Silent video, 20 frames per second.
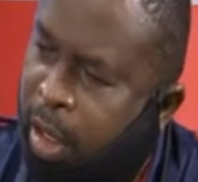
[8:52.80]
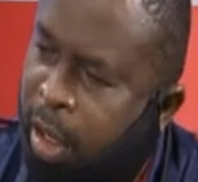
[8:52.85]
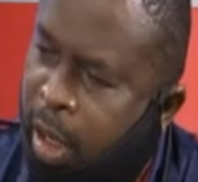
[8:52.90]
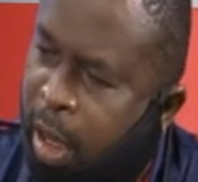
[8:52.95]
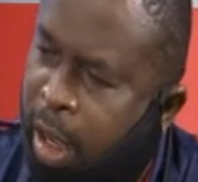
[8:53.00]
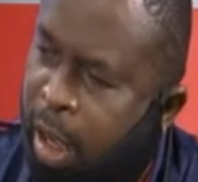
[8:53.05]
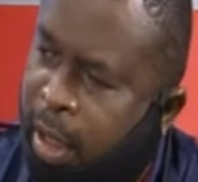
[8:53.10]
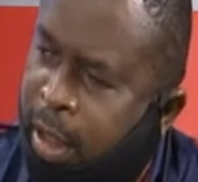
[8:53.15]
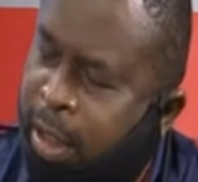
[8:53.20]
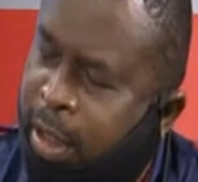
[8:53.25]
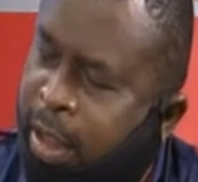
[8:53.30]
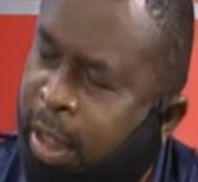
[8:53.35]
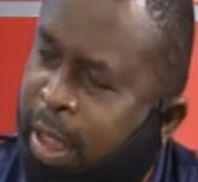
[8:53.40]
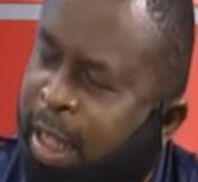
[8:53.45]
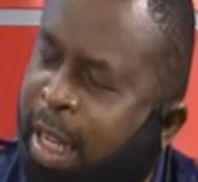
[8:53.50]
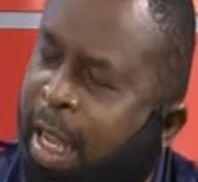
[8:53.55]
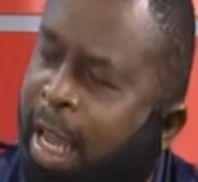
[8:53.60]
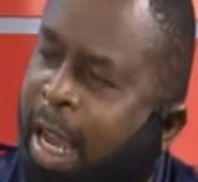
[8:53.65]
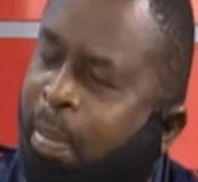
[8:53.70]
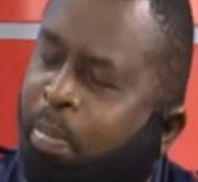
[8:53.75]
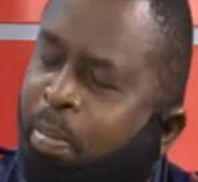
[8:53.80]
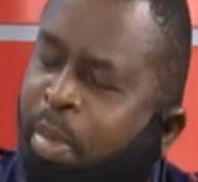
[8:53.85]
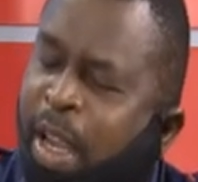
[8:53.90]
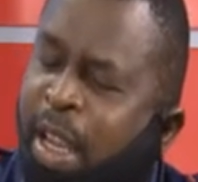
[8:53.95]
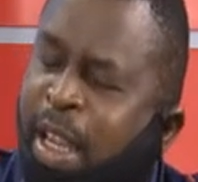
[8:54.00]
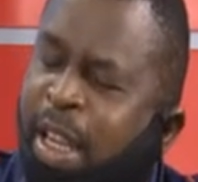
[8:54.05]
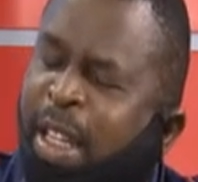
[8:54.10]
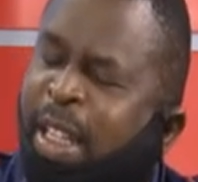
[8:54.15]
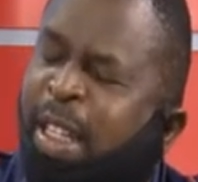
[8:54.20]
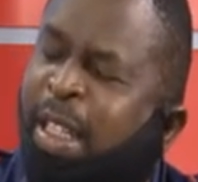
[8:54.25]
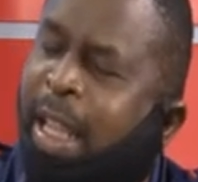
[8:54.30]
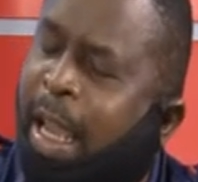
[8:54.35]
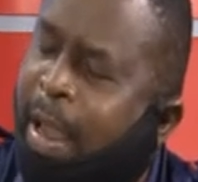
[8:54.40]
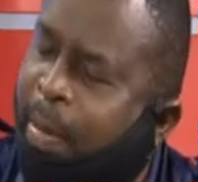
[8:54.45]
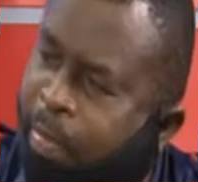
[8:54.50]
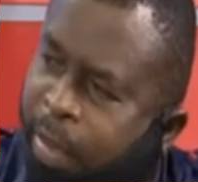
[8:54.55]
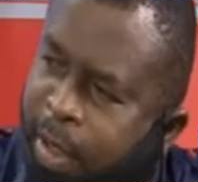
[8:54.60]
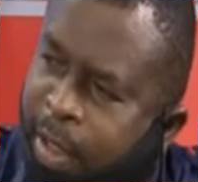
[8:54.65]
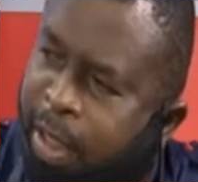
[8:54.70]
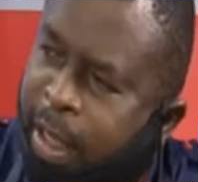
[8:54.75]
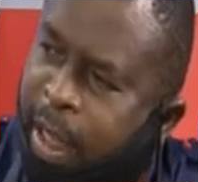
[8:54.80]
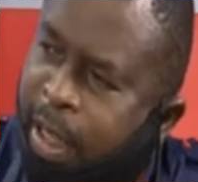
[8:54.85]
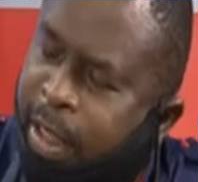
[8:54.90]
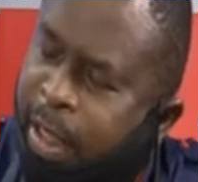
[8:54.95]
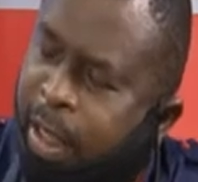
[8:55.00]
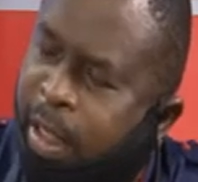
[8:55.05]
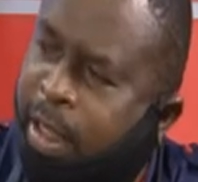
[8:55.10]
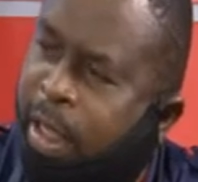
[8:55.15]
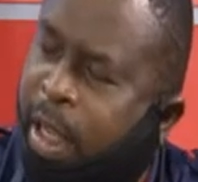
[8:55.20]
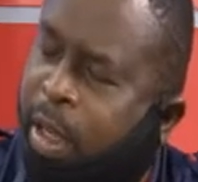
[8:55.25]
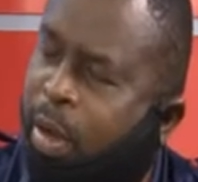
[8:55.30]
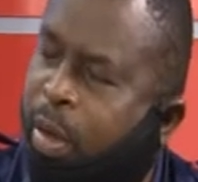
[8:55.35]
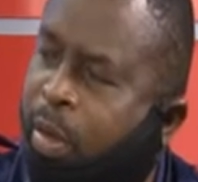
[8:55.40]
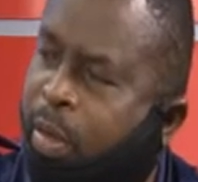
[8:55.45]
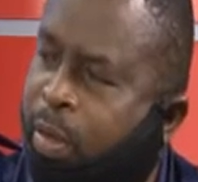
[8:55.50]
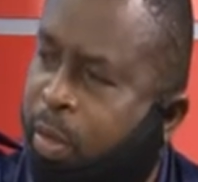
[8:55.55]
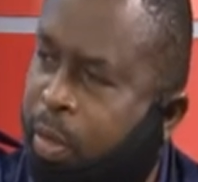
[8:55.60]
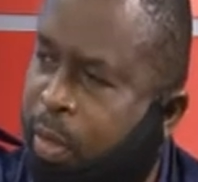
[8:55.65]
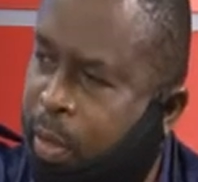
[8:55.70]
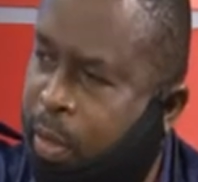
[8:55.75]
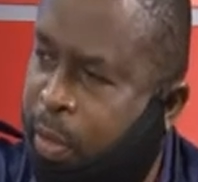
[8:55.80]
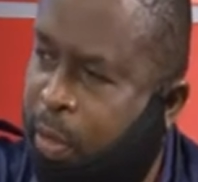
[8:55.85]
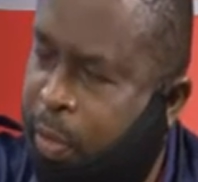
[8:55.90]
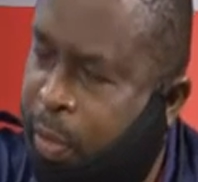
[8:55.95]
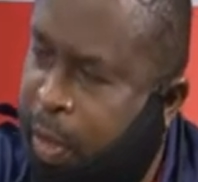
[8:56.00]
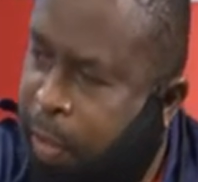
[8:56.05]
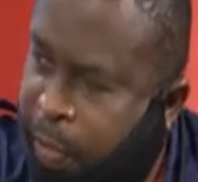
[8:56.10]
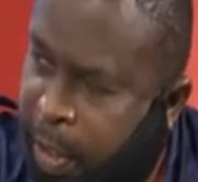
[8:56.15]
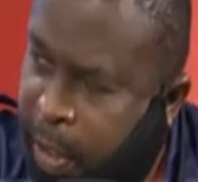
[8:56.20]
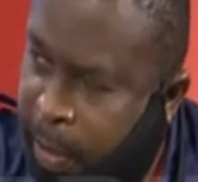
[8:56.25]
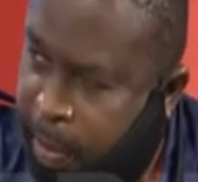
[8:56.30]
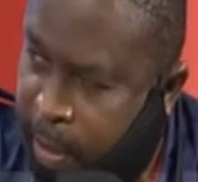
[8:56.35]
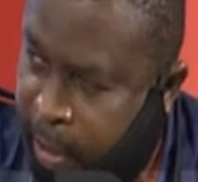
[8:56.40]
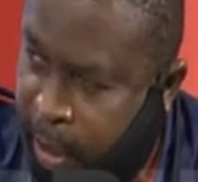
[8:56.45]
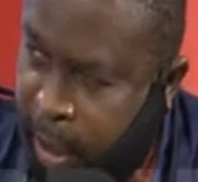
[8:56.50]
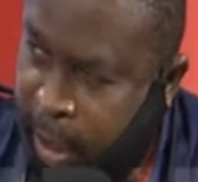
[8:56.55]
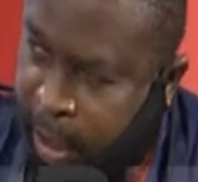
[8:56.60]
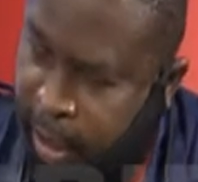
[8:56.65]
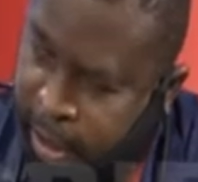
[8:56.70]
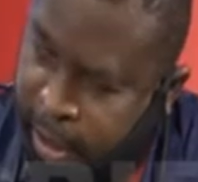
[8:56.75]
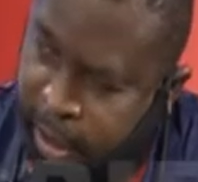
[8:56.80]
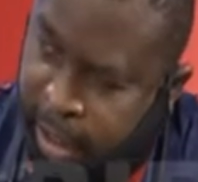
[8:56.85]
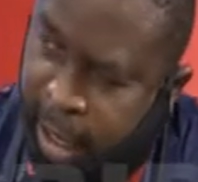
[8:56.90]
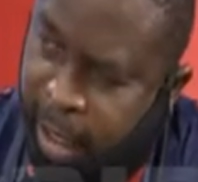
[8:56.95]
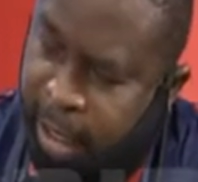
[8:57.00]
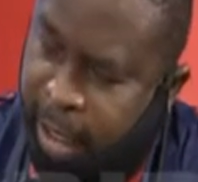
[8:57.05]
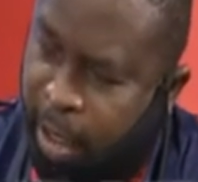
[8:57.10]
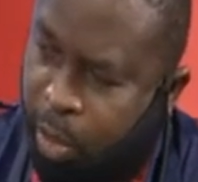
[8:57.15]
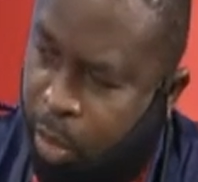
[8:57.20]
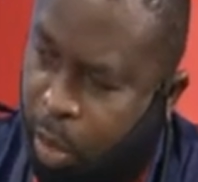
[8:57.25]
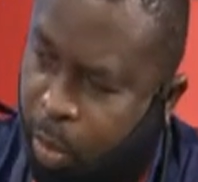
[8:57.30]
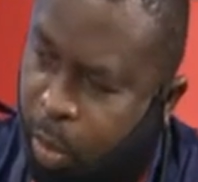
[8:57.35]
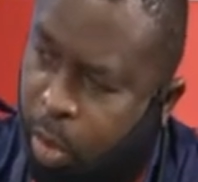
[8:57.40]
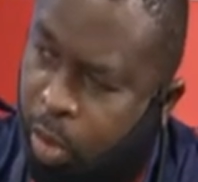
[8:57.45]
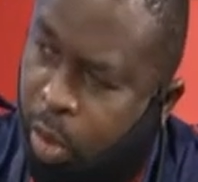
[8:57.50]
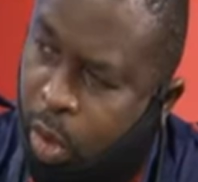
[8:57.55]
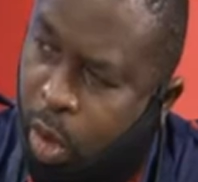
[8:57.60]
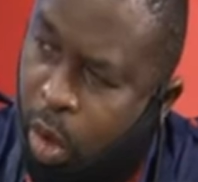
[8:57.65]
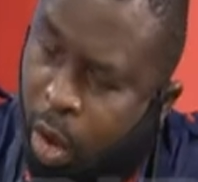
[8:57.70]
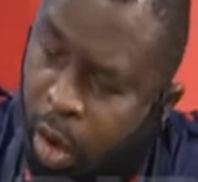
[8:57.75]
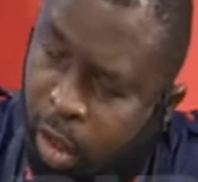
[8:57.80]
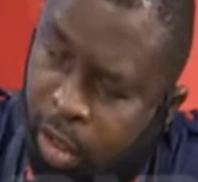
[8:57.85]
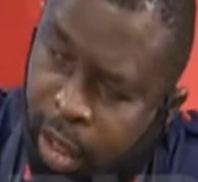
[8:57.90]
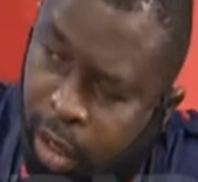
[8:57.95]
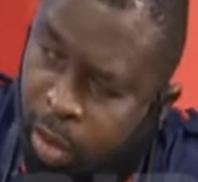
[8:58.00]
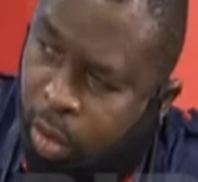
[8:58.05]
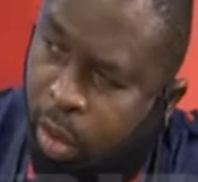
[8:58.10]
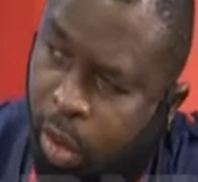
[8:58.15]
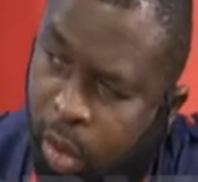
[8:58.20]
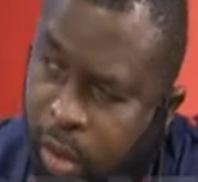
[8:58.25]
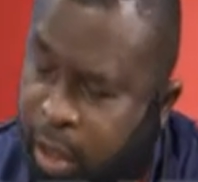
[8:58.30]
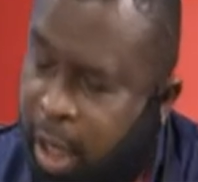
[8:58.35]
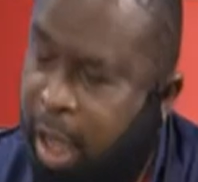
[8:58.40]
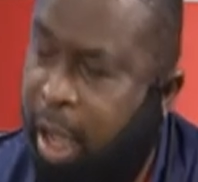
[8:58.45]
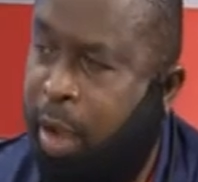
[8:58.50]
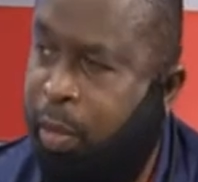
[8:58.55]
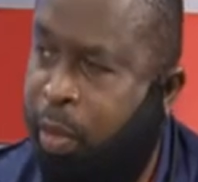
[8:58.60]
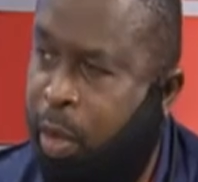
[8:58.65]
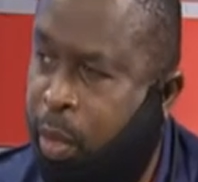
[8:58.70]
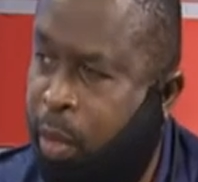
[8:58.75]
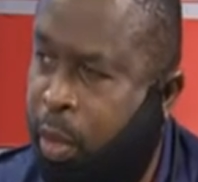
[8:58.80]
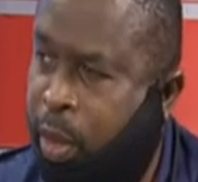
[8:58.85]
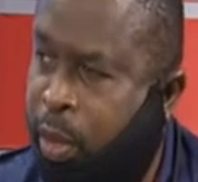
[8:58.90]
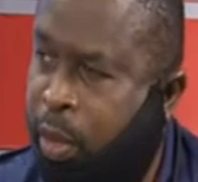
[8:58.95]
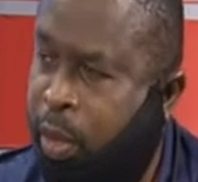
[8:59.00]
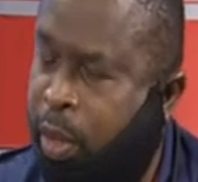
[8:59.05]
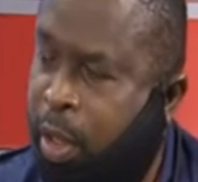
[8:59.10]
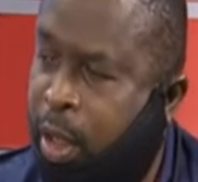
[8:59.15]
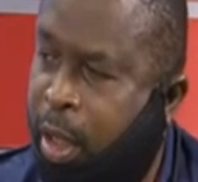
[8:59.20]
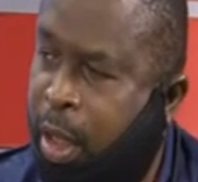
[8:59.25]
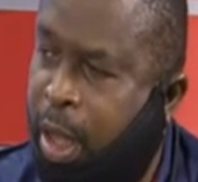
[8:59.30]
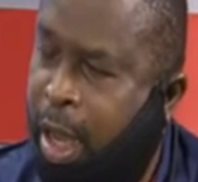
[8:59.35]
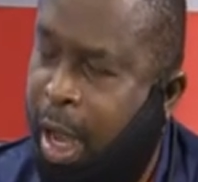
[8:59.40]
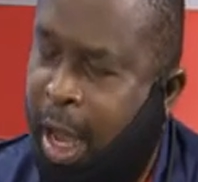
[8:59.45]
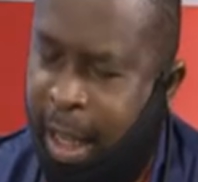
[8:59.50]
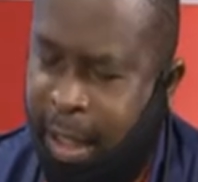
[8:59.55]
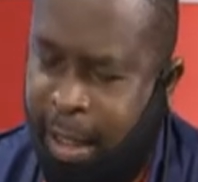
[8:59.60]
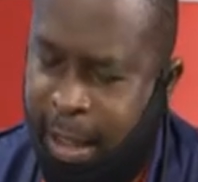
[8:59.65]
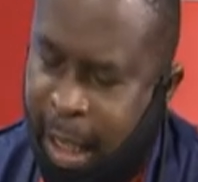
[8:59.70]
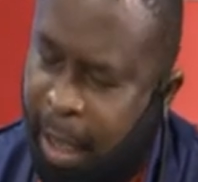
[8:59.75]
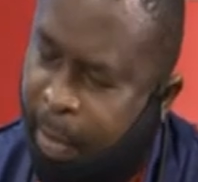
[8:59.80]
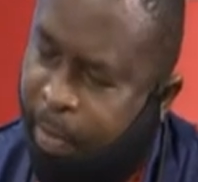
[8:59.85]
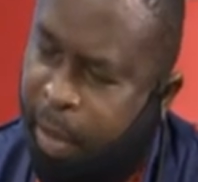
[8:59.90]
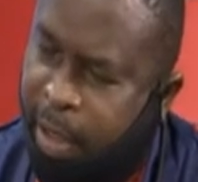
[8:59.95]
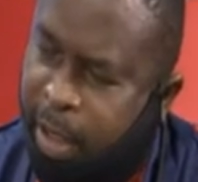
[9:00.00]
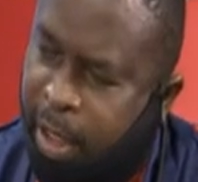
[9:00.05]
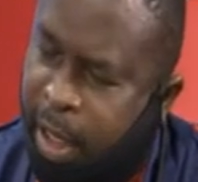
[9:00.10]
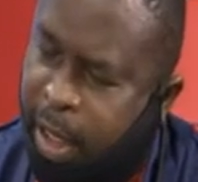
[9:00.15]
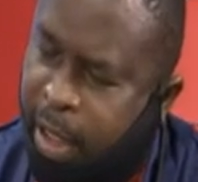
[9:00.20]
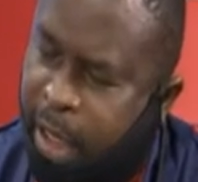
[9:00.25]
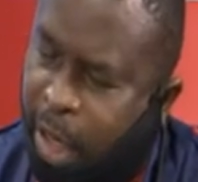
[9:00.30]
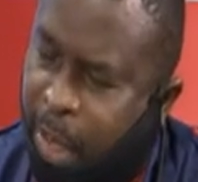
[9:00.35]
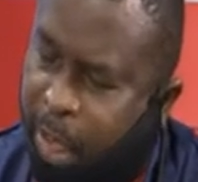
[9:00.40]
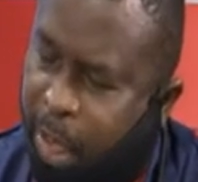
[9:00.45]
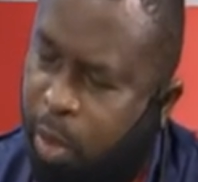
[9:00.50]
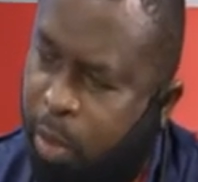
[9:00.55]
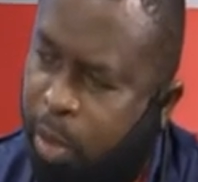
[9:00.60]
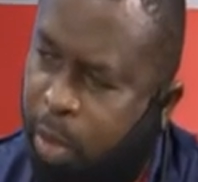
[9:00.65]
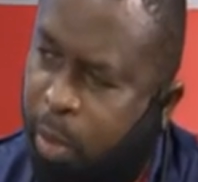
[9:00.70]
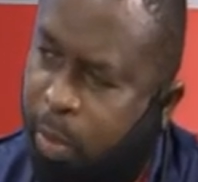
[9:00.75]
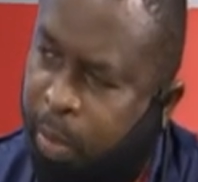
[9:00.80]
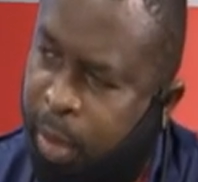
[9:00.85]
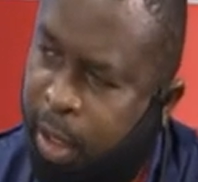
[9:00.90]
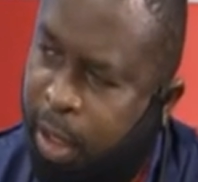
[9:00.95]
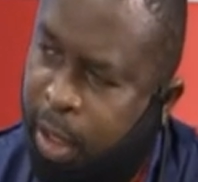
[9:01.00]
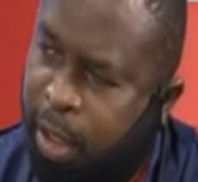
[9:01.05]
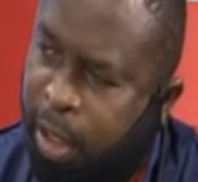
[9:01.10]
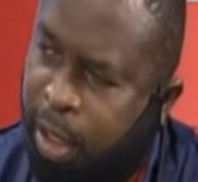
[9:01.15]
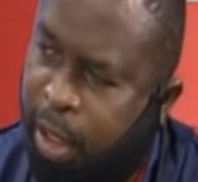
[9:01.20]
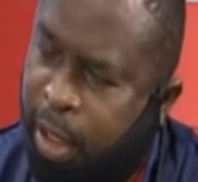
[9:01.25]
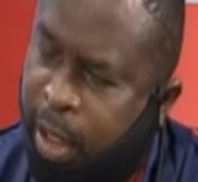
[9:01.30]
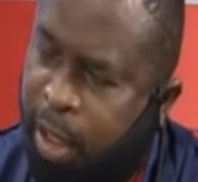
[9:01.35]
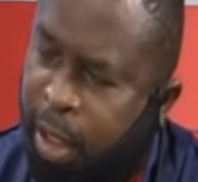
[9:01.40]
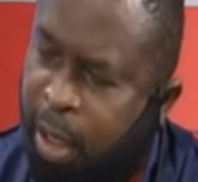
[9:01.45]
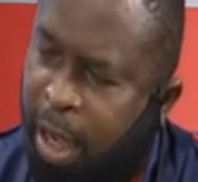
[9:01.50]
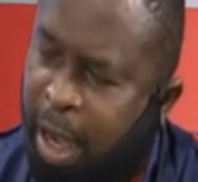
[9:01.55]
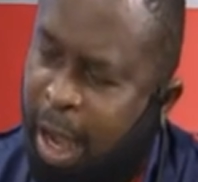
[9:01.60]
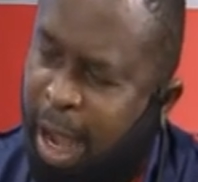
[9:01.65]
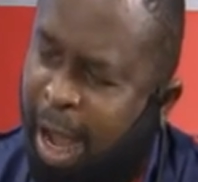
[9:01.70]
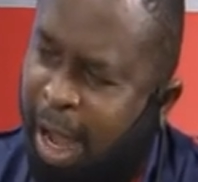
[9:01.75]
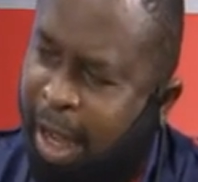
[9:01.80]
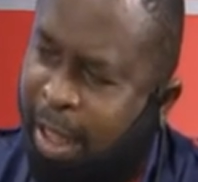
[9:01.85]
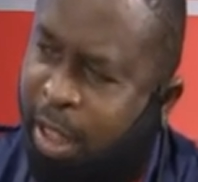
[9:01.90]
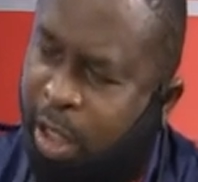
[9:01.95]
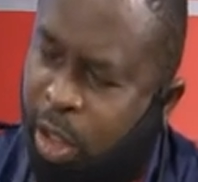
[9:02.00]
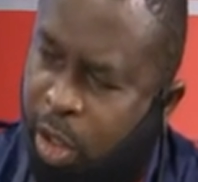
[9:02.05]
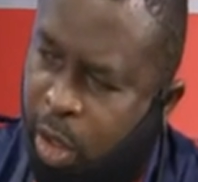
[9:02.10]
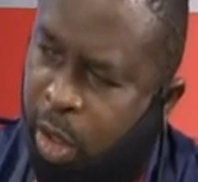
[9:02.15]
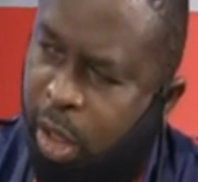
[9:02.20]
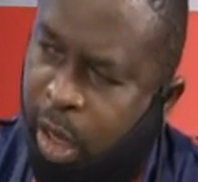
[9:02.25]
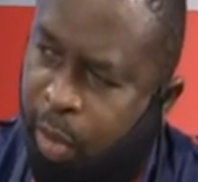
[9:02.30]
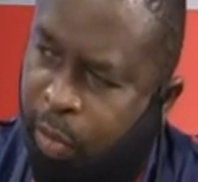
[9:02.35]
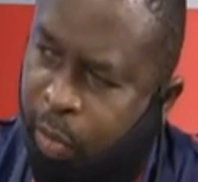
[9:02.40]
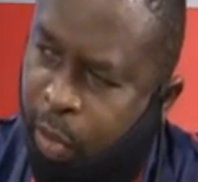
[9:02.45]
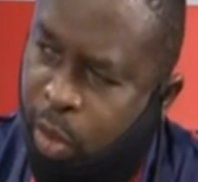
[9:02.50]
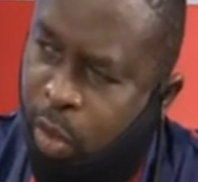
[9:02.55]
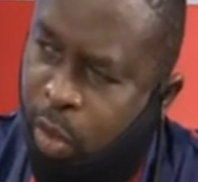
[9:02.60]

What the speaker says: and they are paying 10% instead of 50% that's supposed to cut across everyone. And 10% is supposed to be additional for